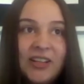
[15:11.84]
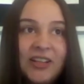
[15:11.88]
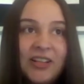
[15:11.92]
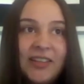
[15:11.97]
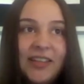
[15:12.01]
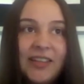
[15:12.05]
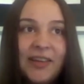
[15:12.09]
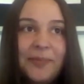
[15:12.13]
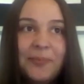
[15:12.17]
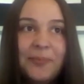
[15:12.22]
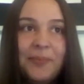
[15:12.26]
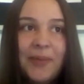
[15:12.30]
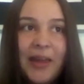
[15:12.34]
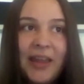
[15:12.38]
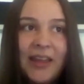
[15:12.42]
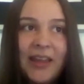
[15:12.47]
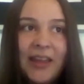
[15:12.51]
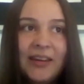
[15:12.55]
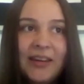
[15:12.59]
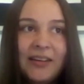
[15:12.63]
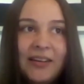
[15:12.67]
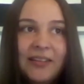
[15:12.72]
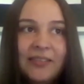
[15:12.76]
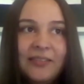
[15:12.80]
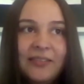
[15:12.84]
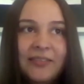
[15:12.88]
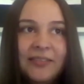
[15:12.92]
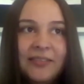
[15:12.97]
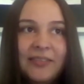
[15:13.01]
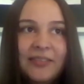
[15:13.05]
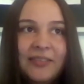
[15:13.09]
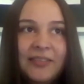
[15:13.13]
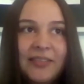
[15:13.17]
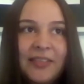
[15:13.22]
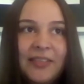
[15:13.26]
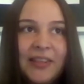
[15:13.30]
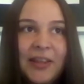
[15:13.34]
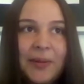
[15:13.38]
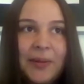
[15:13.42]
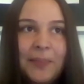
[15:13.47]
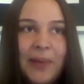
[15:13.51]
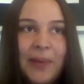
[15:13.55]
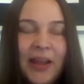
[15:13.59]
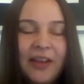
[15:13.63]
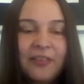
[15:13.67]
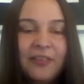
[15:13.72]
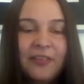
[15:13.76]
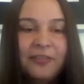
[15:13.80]
their
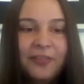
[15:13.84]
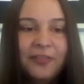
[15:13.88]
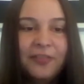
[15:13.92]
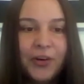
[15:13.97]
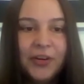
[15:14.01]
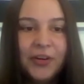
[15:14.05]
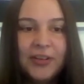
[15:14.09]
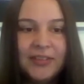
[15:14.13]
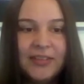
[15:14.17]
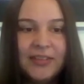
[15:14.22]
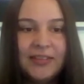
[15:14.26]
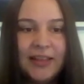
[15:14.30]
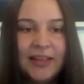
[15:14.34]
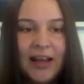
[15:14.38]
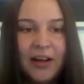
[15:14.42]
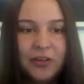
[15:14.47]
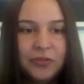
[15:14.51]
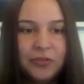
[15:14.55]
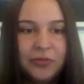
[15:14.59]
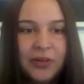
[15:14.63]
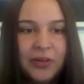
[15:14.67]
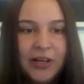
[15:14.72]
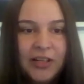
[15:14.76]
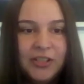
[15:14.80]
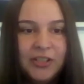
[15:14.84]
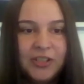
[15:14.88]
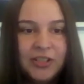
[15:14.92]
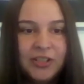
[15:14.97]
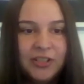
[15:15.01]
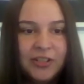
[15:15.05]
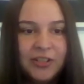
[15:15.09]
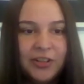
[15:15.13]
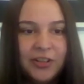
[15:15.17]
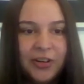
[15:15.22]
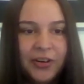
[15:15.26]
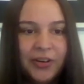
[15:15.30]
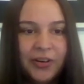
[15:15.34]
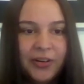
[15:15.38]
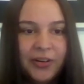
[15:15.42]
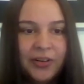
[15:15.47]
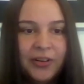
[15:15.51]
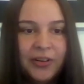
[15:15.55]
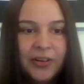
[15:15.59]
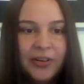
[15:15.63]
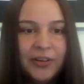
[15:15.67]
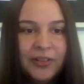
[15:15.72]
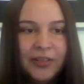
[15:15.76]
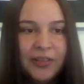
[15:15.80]
main focus is outreach. So
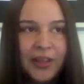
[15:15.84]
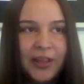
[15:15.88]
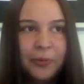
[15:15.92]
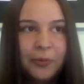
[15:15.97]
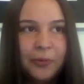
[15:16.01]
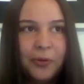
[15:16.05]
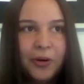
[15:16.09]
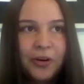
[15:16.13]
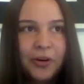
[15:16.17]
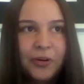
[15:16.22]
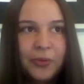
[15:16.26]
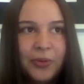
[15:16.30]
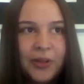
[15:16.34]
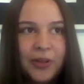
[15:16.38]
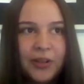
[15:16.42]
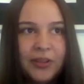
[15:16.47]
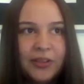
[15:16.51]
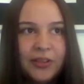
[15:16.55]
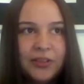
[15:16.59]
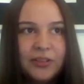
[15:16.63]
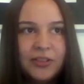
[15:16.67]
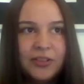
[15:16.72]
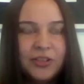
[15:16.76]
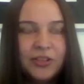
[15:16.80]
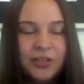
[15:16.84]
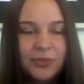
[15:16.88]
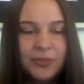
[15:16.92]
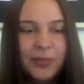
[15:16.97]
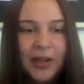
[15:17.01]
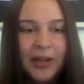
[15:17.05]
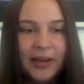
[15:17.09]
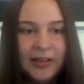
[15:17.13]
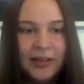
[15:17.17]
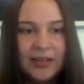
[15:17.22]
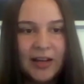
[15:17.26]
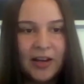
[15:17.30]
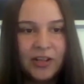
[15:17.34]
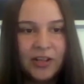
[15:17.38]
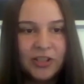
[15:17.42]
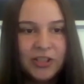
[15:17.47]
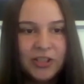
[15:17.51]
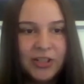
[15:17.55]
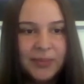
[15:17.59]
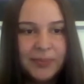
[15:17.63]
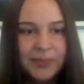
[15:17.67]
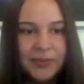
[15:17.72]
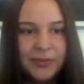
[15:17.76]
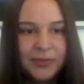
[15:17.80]
they work with two main
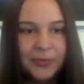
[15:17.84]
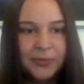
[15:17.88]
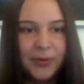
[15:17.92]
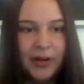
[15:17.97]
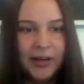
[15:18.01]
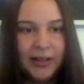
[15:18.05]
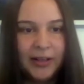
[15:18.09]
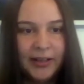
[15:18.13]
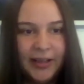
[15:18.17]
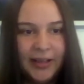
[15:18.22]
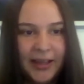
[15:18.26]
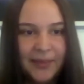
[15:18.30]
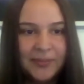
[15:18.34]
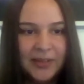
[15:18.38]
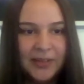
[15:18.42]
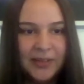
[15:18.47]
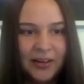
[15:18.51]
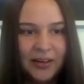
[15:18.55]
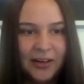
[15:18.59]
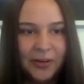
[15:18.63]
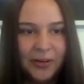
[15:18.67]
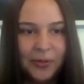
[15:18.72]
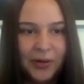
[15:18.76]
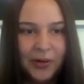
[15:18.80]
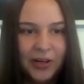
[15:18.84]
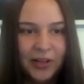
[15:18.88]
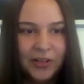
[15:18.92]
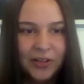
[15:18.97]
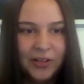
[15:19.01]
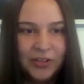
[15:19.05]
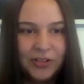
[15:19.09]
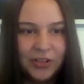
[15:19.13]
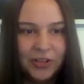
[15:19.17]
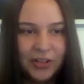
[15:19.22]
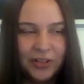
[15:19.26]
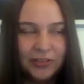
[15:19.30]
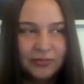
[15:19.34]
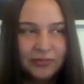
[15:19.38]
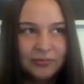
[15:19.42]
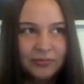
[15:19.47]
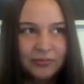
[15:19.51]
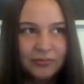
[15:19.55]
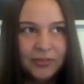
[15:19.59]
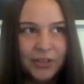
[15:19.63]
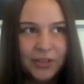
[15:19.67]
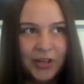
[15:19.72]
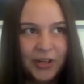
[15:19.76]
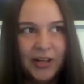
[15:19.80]
townships, one in Cape Town and one in
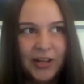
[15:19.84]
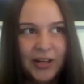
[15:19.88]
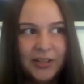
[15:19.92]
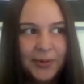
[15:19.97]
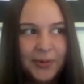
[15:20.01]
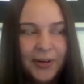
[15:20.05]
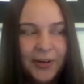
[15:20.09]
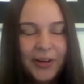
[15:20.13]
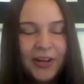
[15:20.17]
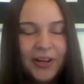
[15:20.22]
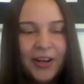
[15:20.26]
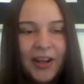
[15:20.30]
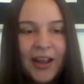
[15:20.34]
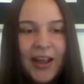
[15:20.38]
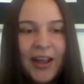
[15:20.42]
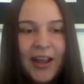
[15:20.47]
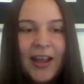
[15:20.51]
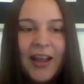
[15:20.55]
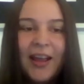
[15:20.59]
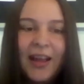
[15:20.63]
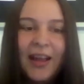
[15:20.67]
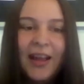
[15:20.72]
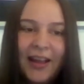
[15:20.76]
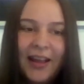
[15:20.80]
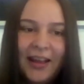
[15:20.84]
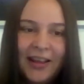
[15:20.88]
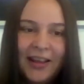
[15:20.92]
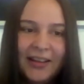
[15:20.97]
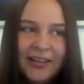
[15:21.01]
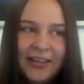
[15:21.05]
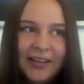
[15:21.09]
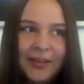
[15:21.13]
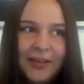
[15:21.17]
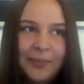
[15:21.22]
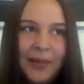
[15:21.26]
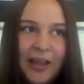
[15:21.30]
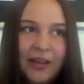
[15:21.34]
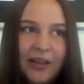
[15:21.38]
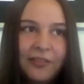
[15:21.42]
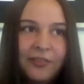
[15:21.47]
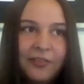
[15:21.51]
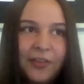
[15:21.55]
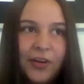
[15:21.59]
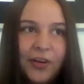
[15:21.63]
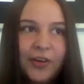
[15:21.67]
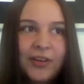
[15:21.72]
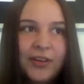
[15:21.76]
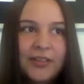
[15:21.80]
Johannesburg. And their main
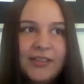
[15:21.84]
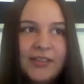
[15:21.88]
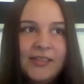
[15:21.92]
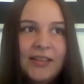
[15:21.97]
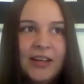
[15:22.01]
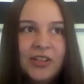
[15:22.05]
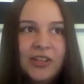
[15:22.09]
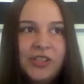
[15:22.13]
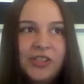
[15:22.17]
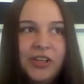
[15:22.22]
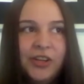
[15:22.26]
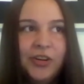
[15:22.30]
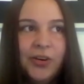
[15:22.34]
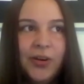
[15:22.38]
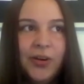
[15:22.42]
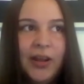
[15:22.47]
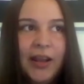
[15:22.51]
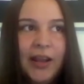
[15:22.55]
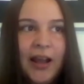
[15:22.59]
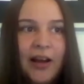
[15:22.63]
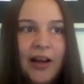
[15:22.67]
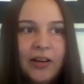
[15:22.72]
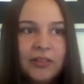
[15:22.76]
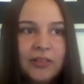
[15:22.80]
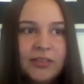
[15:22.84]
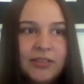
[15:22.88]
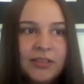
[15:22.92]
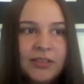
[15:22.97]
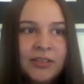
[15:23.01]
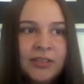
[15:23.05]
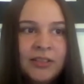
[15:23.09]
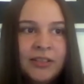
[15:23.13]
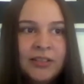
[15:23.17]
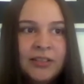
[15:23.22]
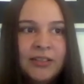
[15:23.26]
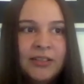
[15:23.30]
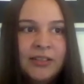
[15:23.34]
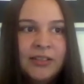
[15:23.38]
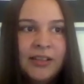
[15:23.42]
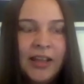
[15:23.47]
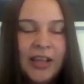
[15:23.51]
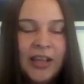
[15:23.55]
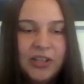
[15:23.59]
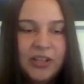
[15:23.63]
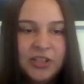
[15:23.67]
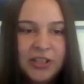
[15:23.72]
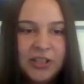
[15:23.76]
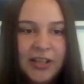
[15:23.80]
focus is actually going out,
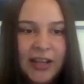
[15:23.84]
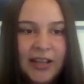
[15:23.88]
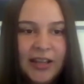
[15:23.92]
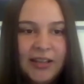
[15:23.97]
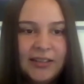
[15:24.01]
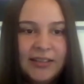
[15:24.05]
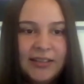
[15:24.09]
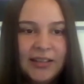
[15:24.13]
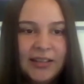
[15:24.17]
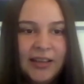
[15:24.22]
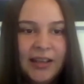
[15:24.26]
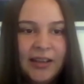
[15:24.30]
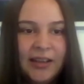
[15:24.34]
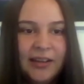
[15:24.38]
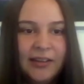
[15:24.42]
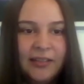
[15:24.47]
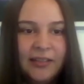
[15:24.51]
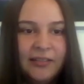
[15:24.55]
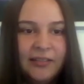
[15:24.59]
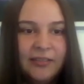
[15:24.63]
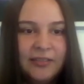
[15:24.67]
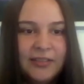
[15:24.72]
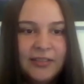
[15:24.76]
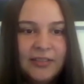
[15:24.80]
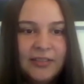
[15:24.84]
educating,